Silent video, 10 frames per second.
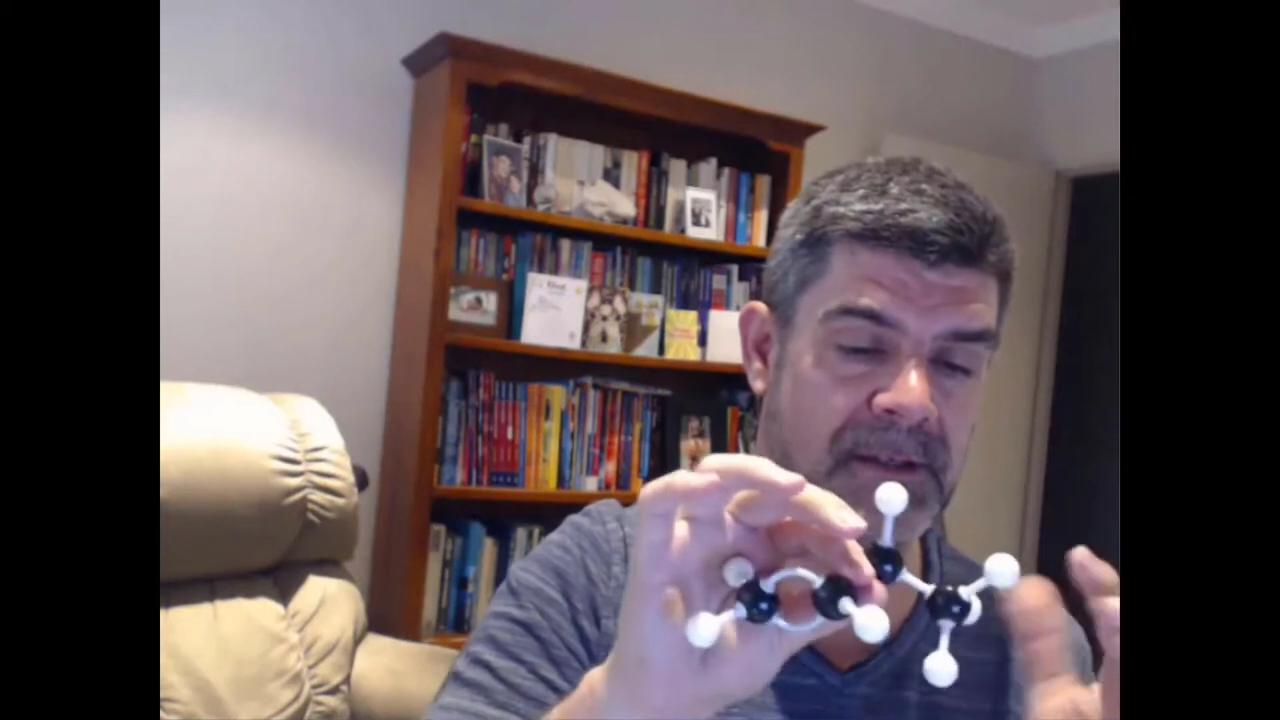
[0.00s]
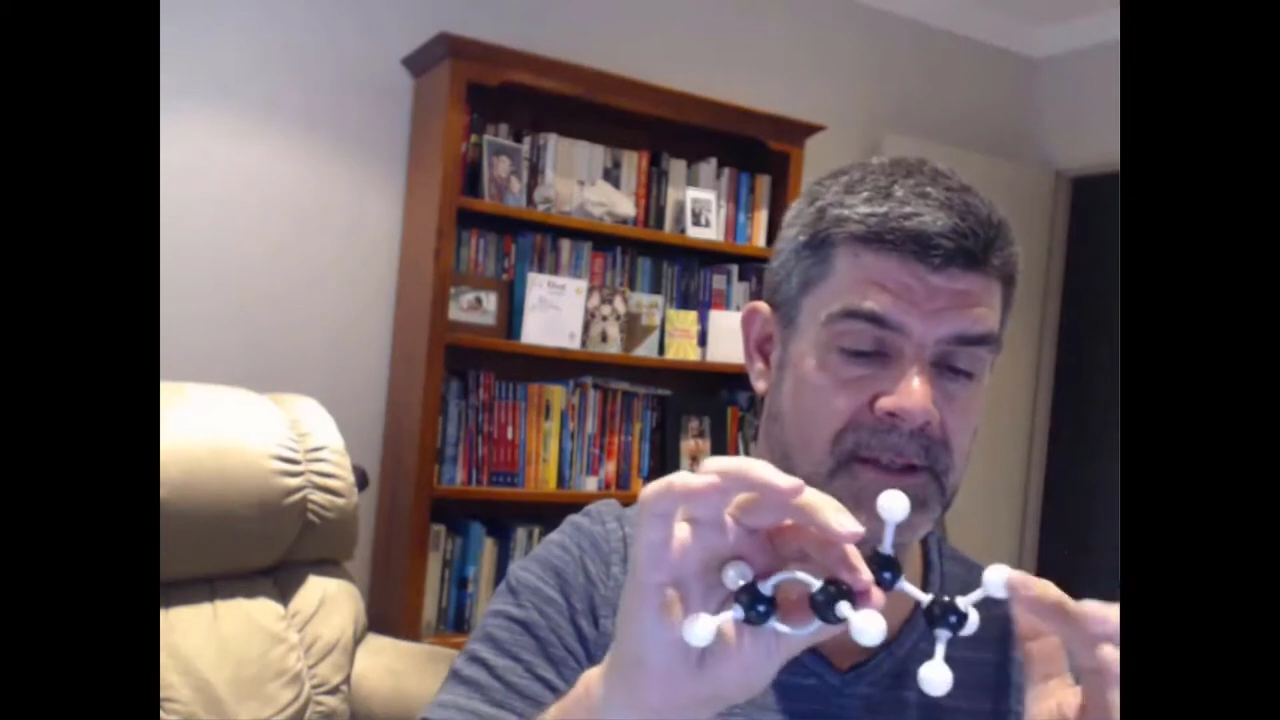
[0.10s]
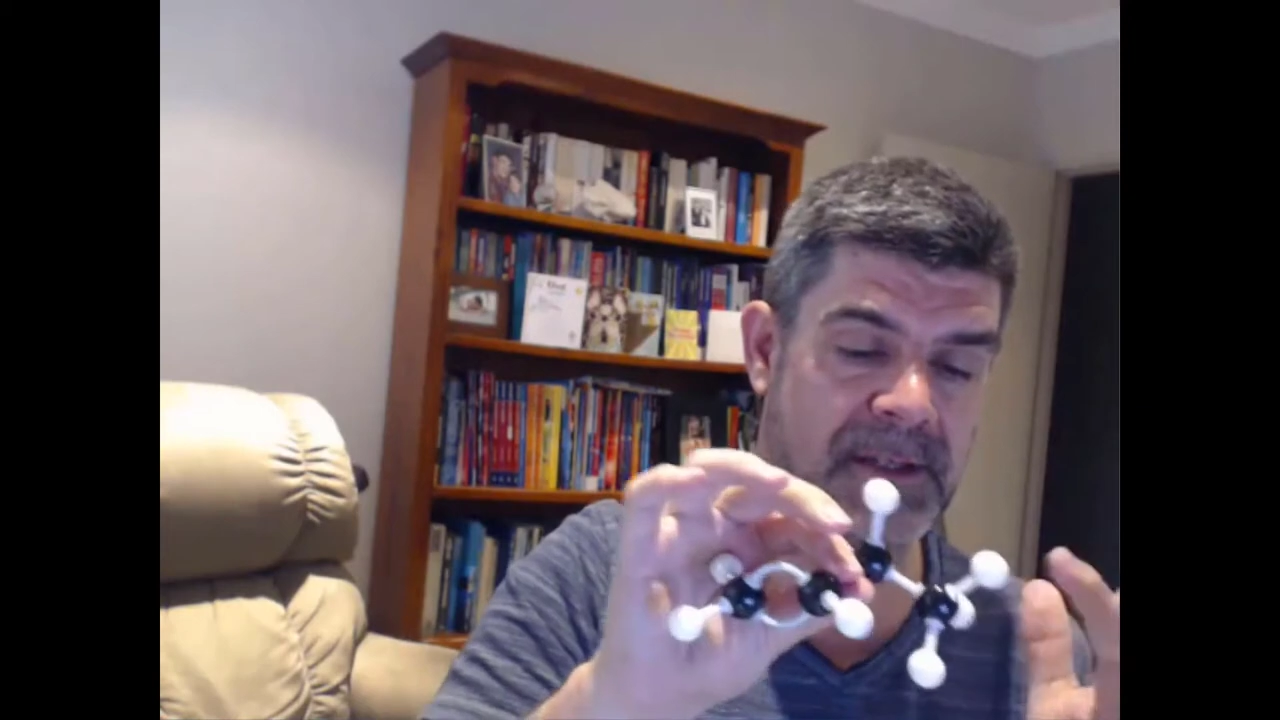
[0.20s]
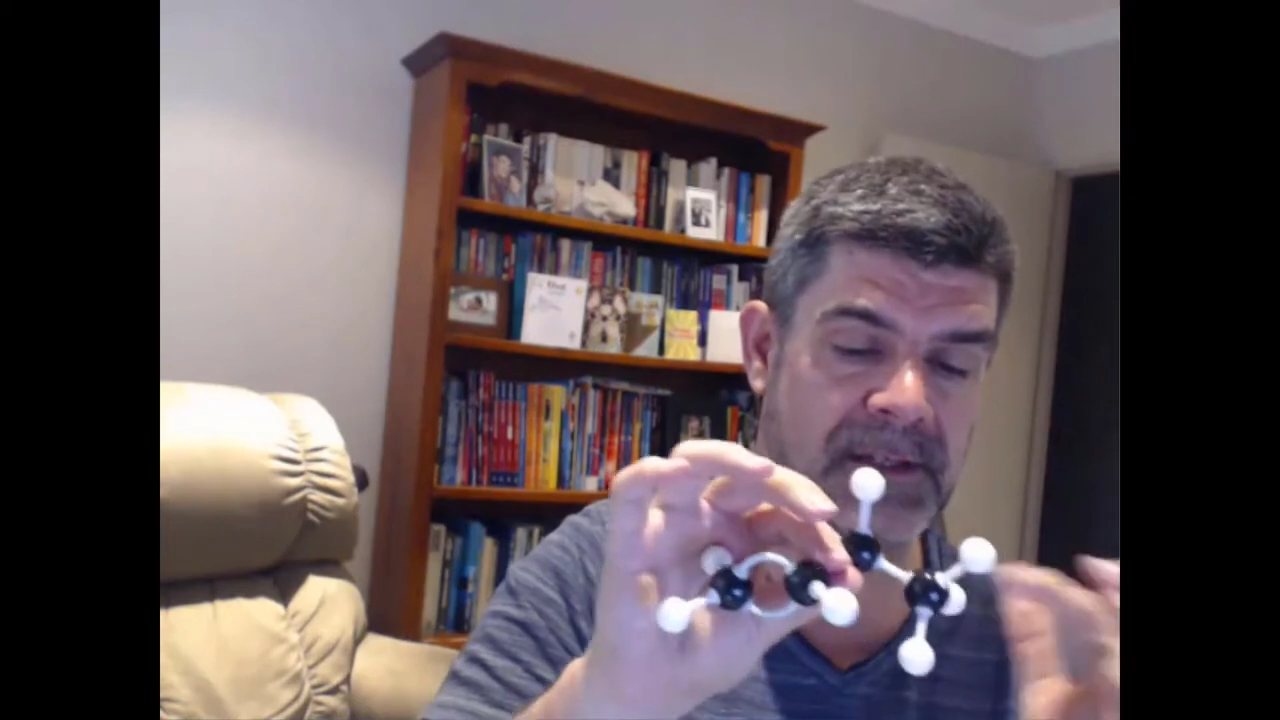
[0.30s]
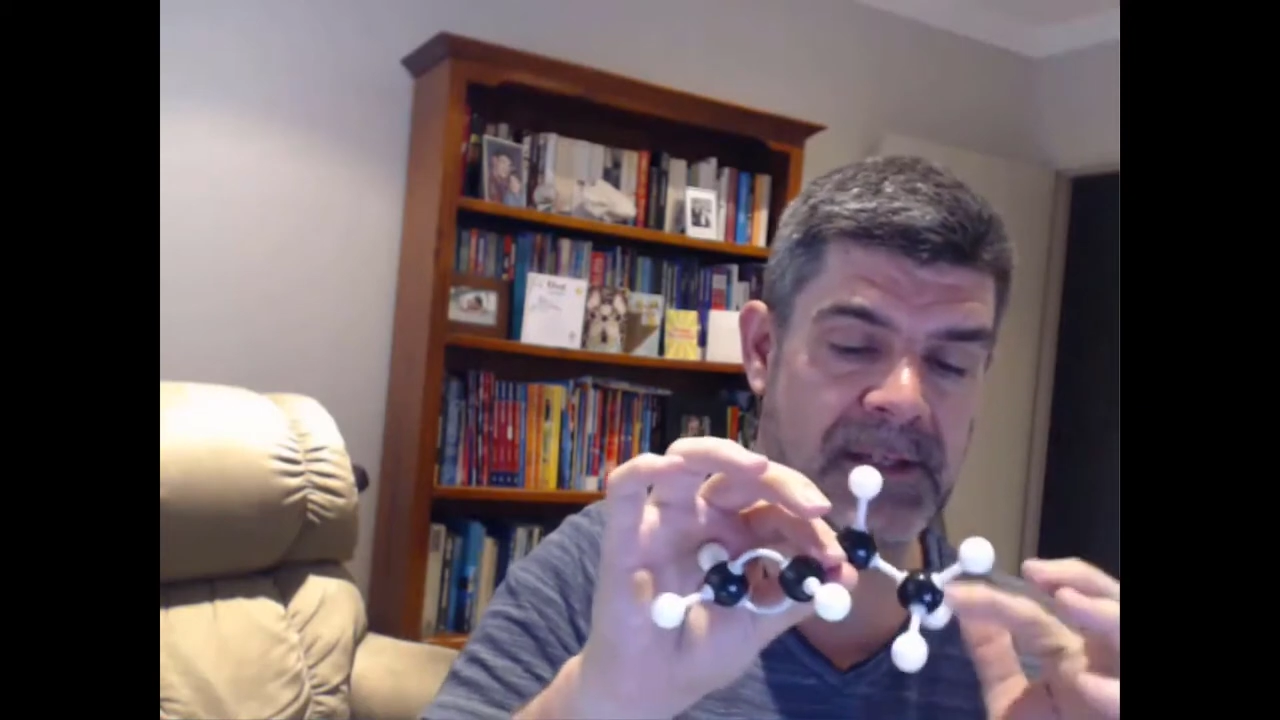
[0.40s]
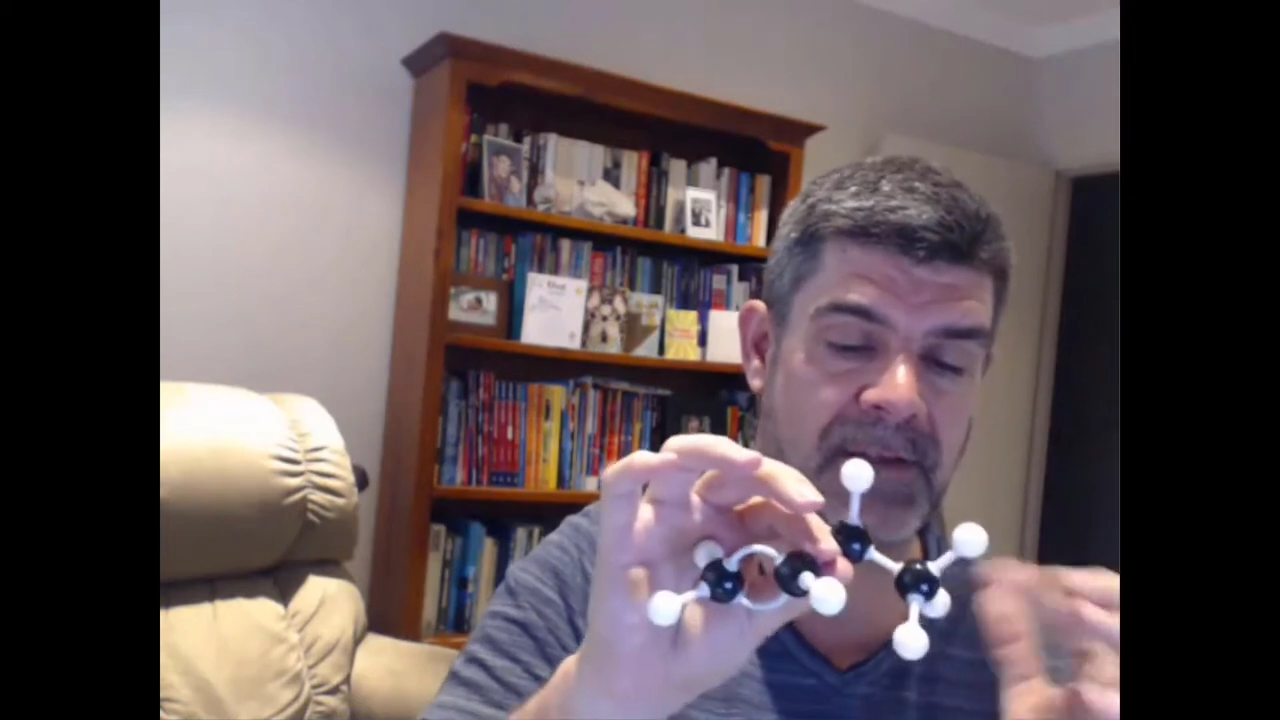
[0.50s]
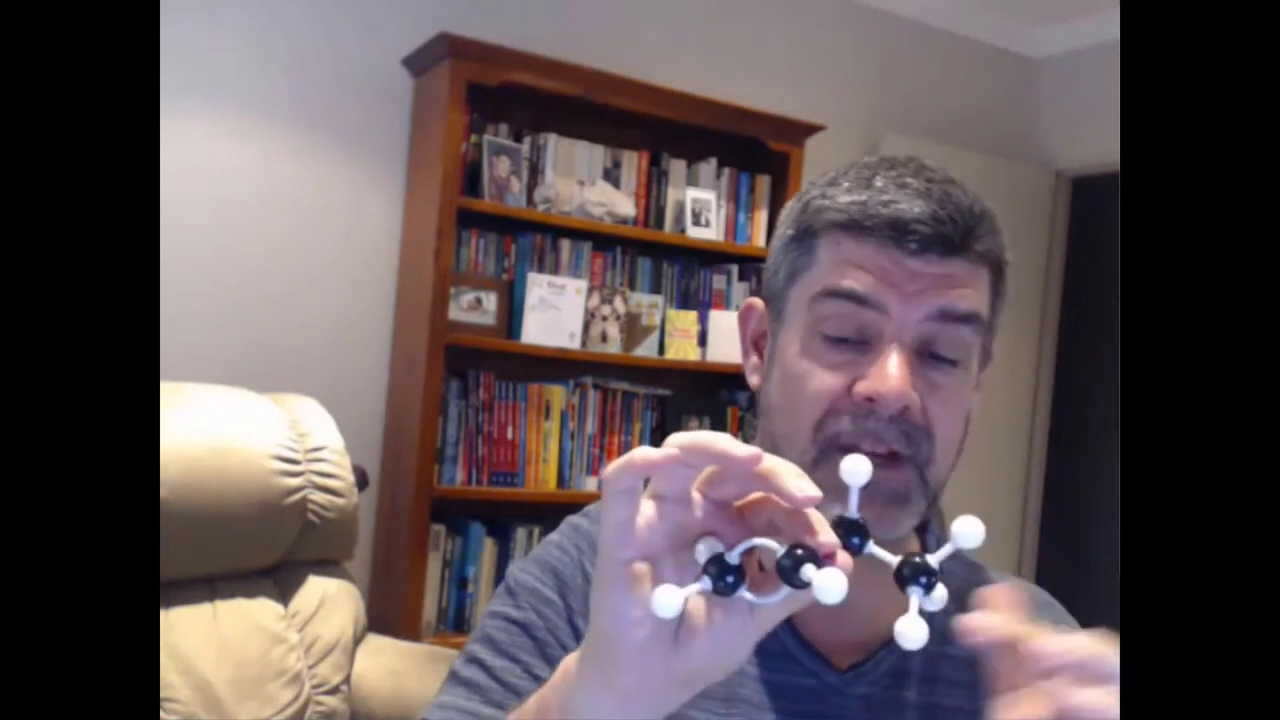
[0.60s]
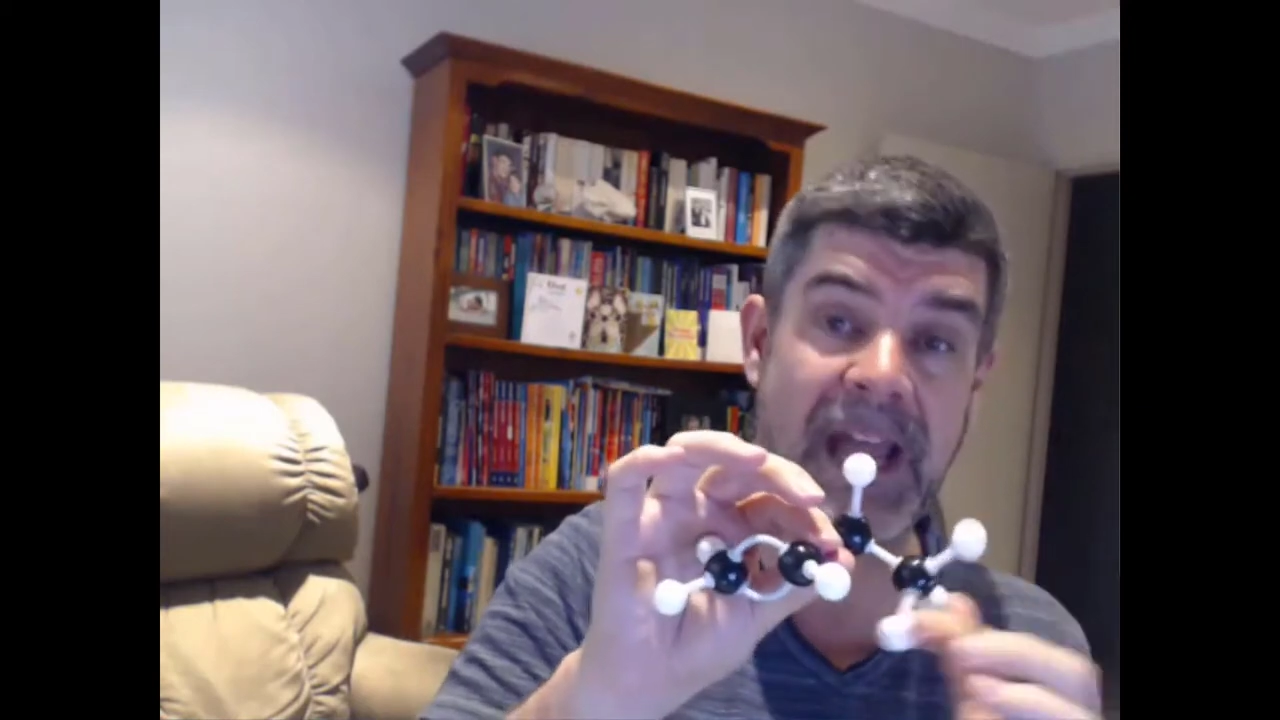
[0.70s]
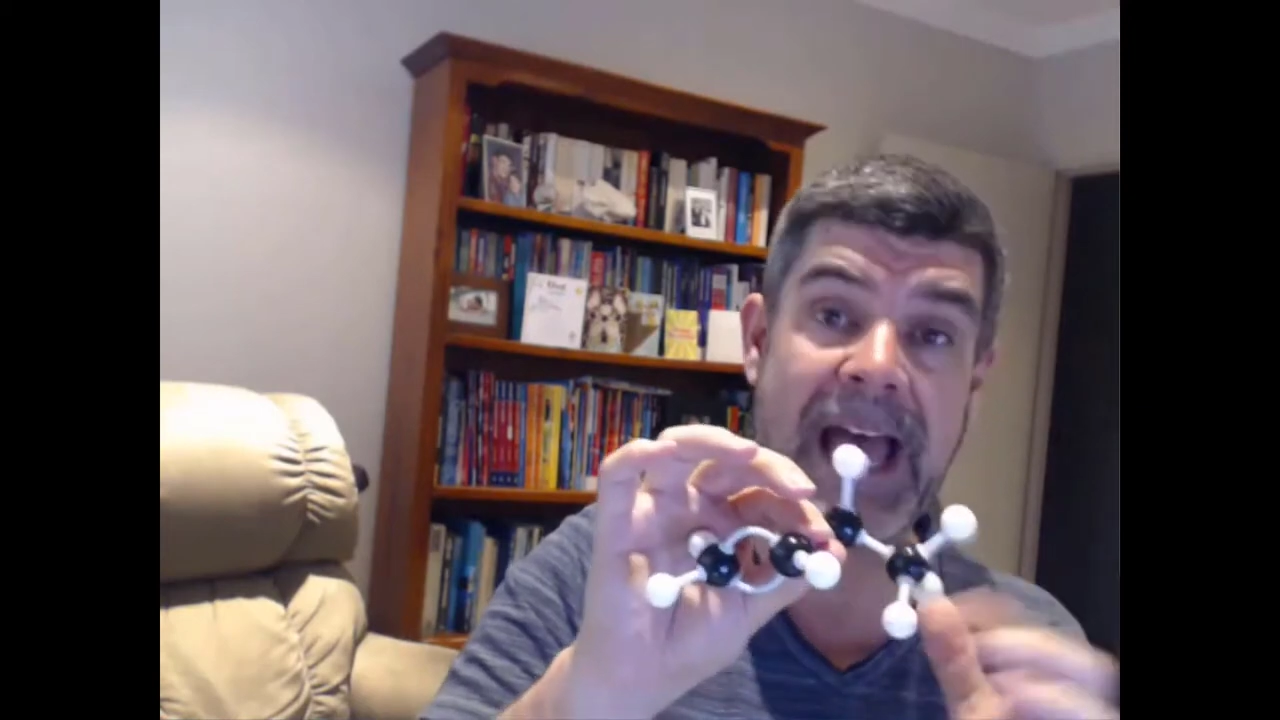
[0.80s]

six, seven,